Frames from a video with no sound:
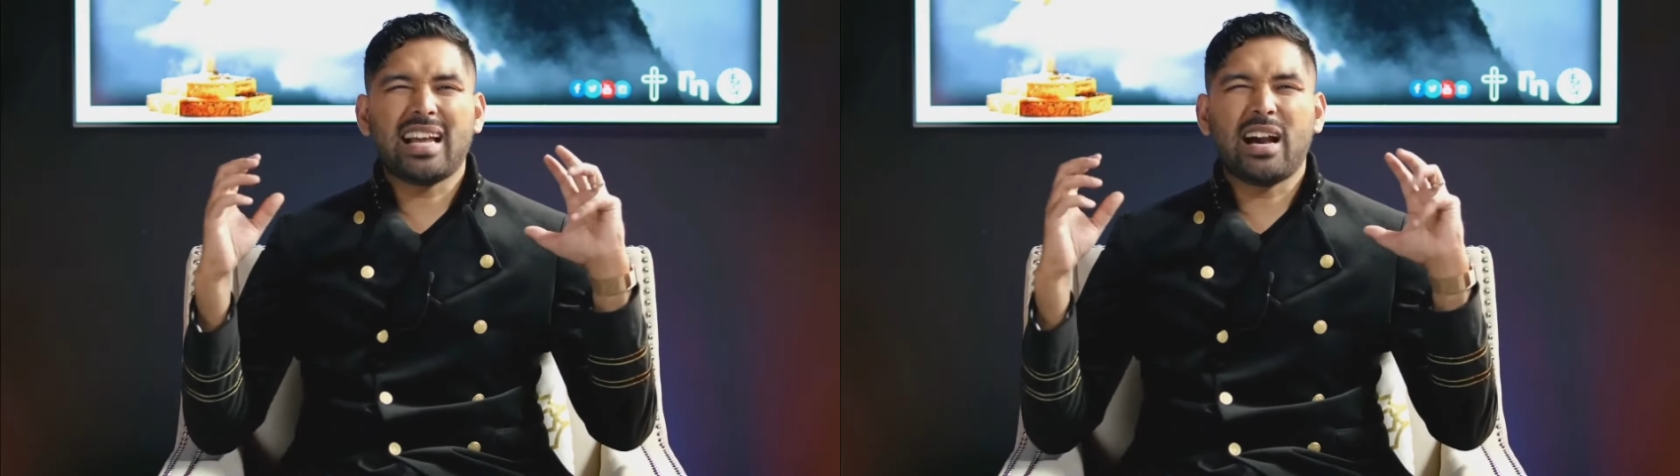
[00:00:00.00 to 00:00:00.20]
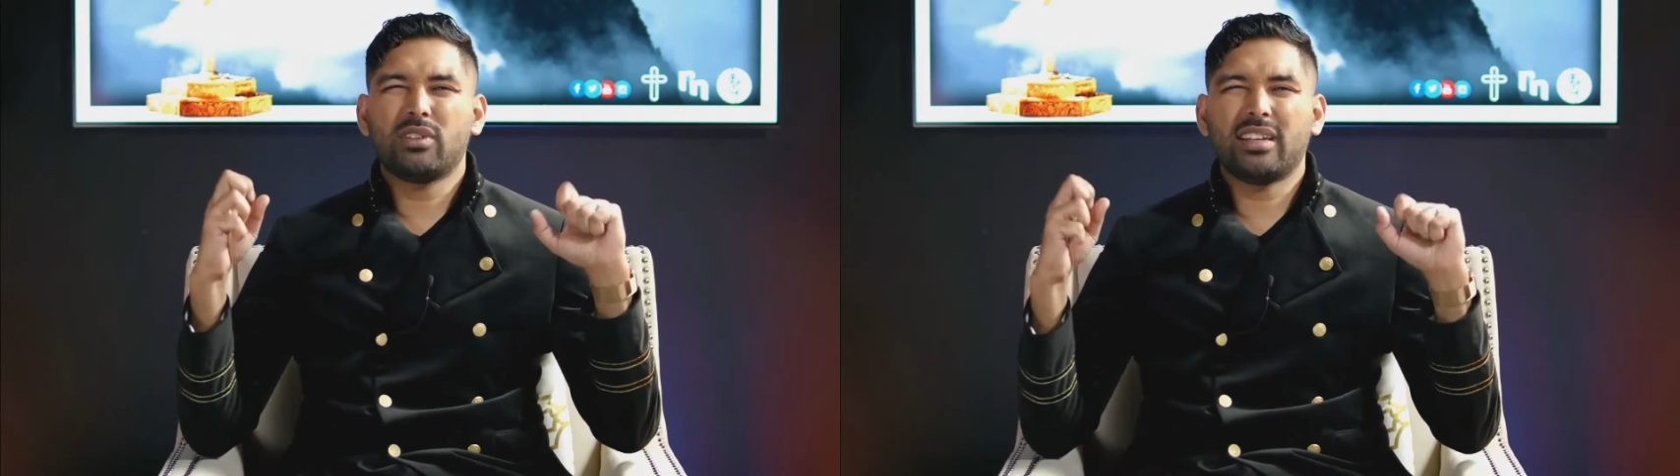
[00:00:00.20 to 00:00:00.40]

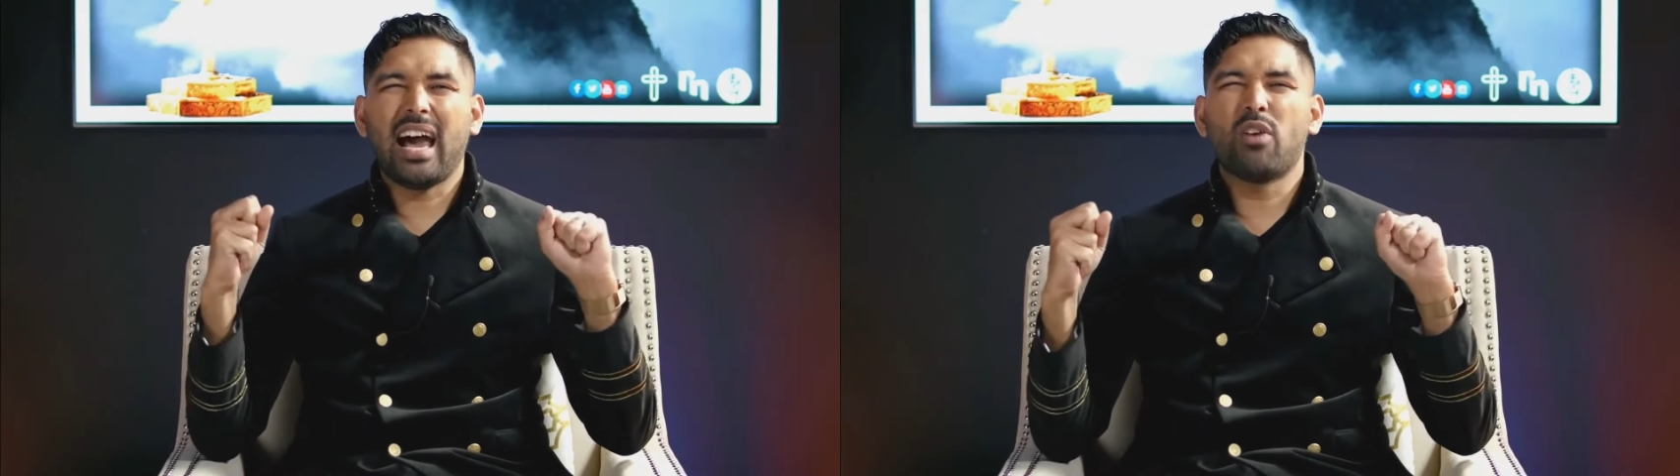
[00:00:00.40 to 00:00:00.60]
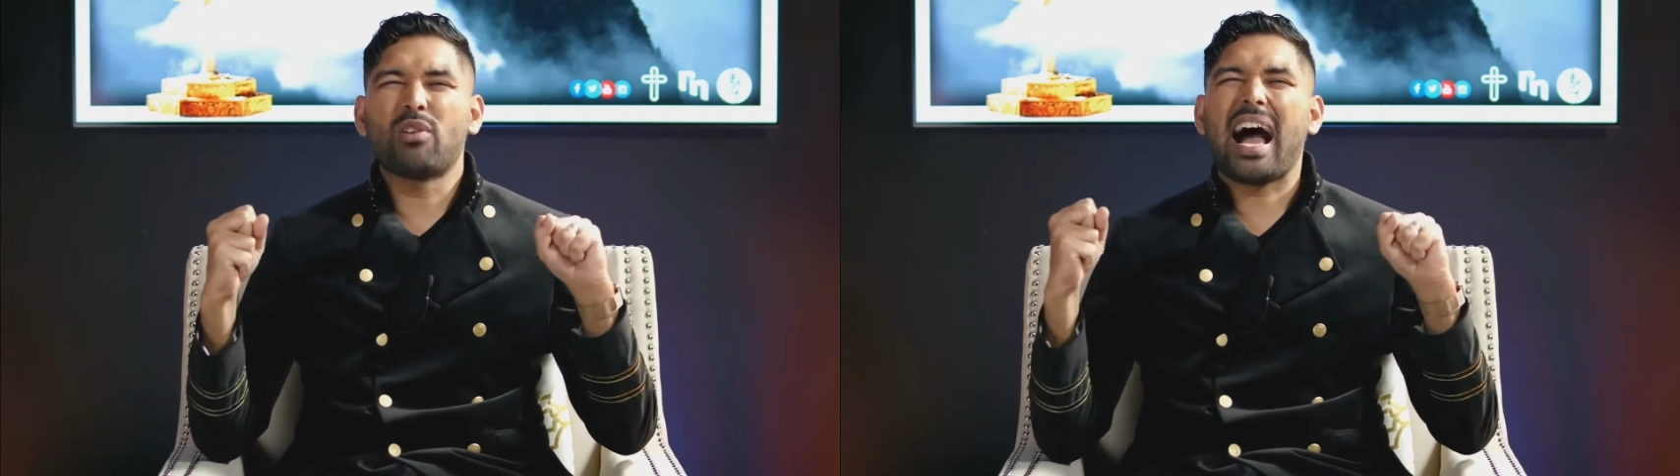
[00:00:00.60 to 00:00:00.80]
out
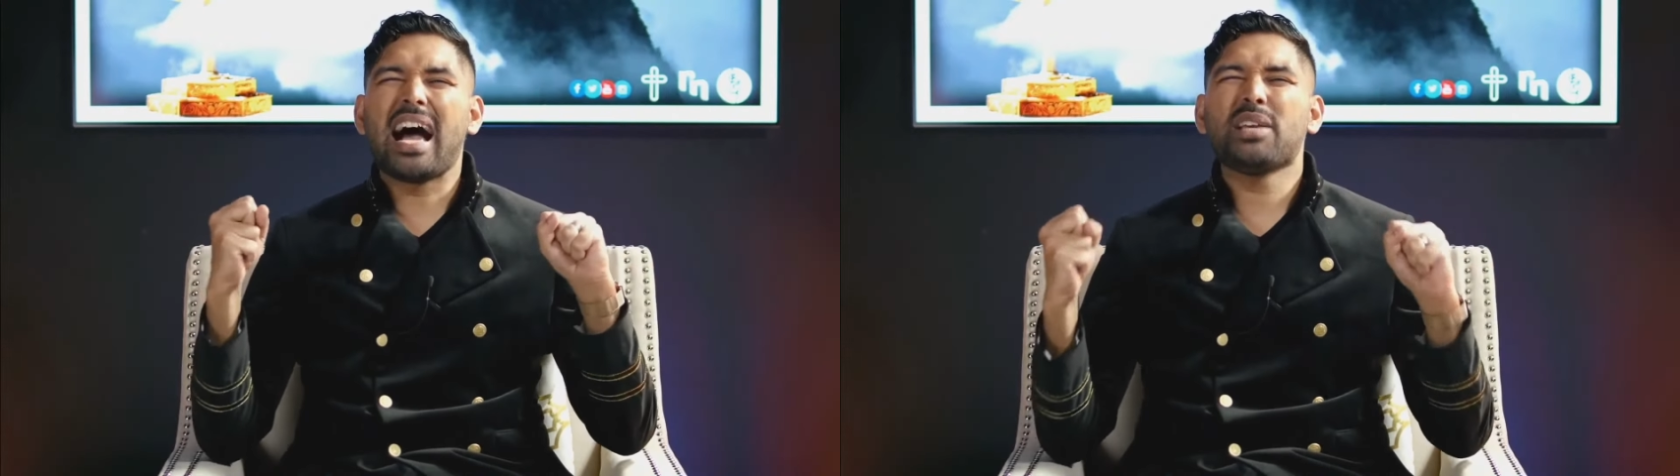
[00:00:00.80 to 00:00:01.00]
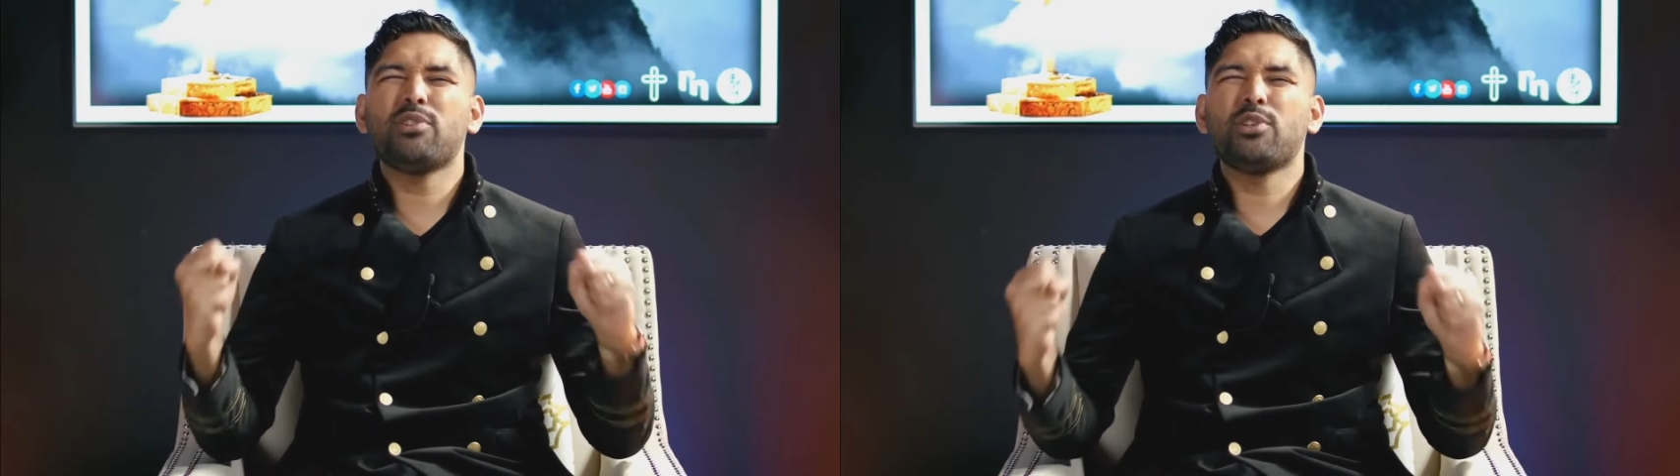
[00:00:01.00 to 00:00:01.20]
loud.
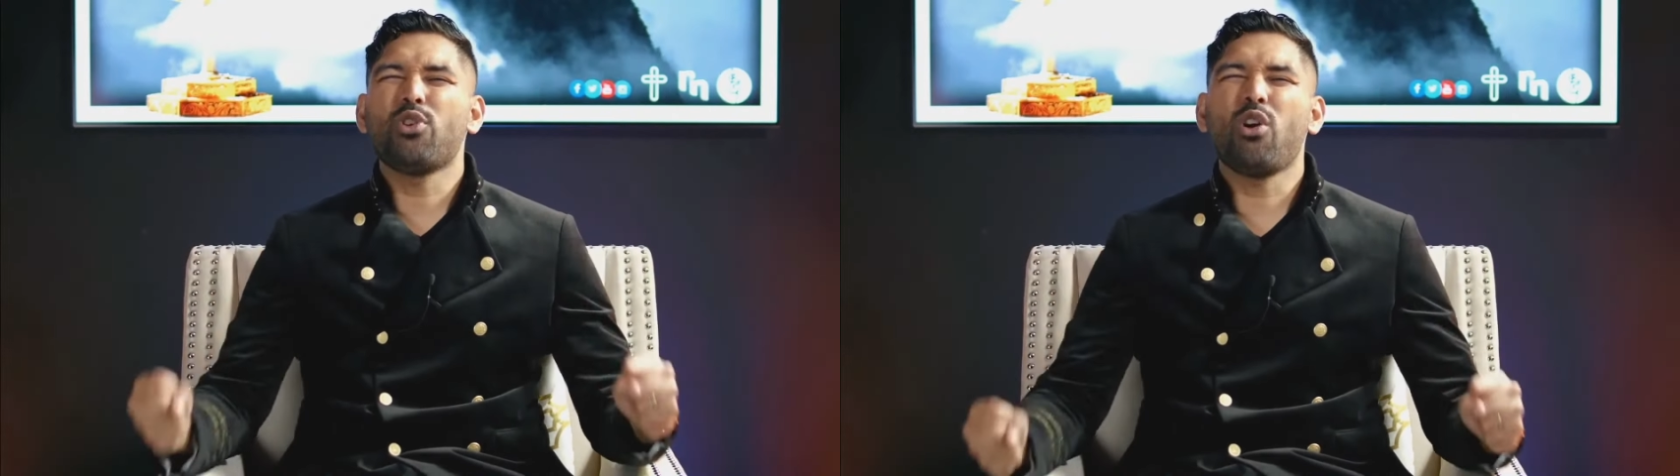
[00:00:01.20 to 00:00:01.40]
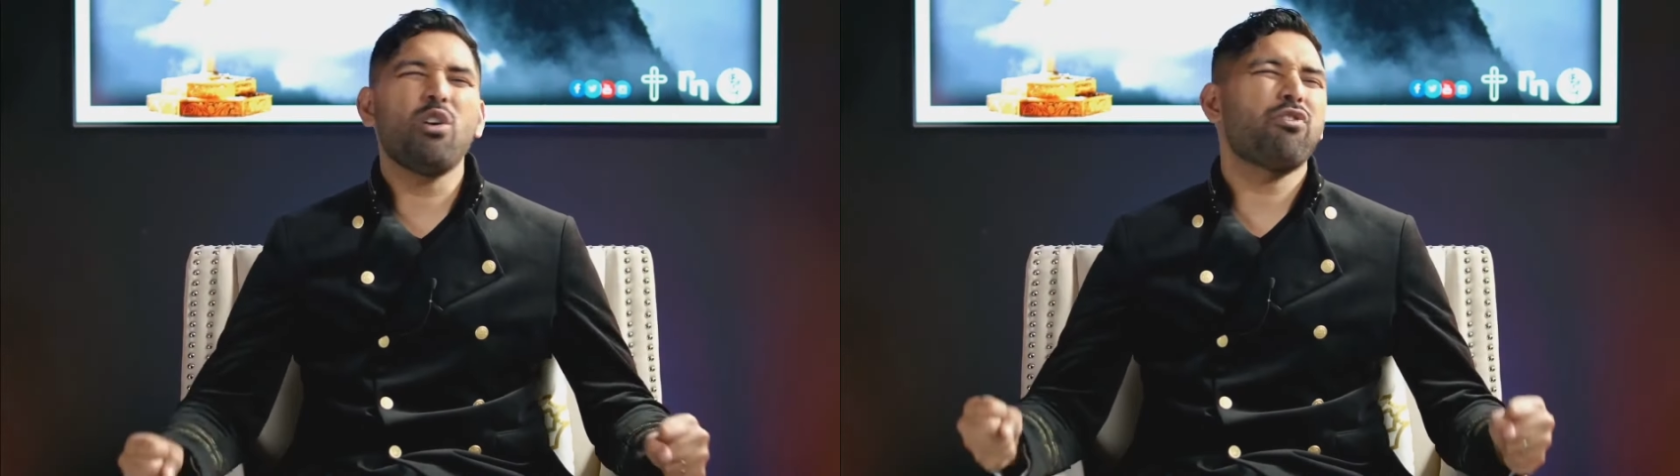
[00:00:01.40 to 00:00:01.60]
I will
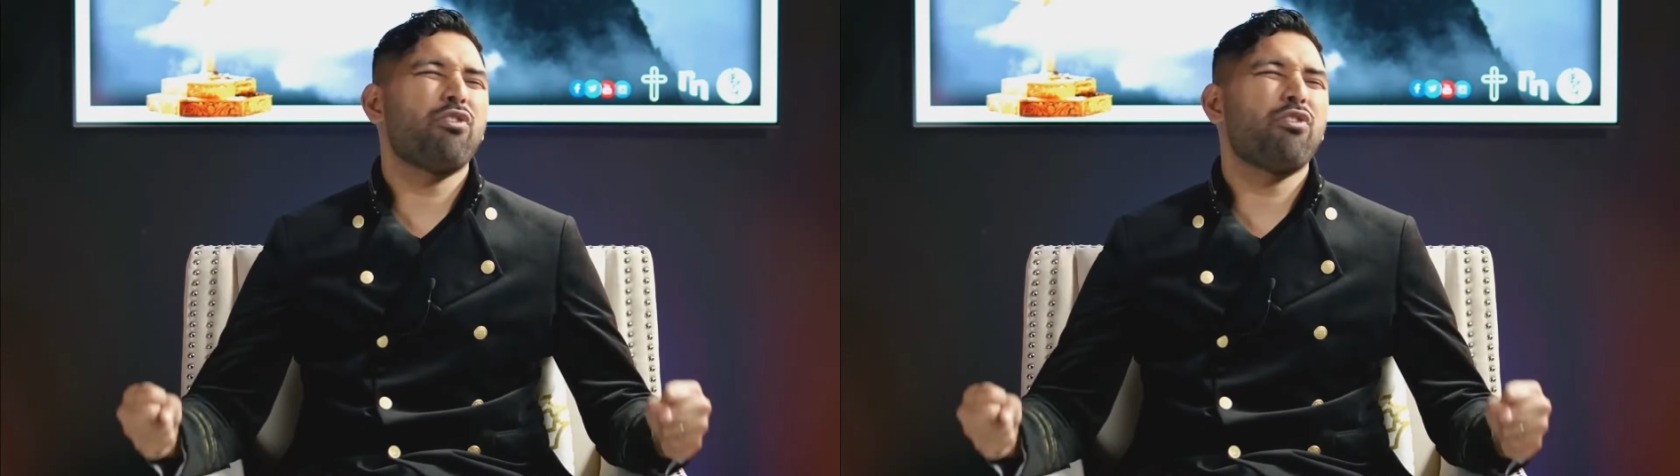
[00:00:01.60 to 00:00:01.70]
not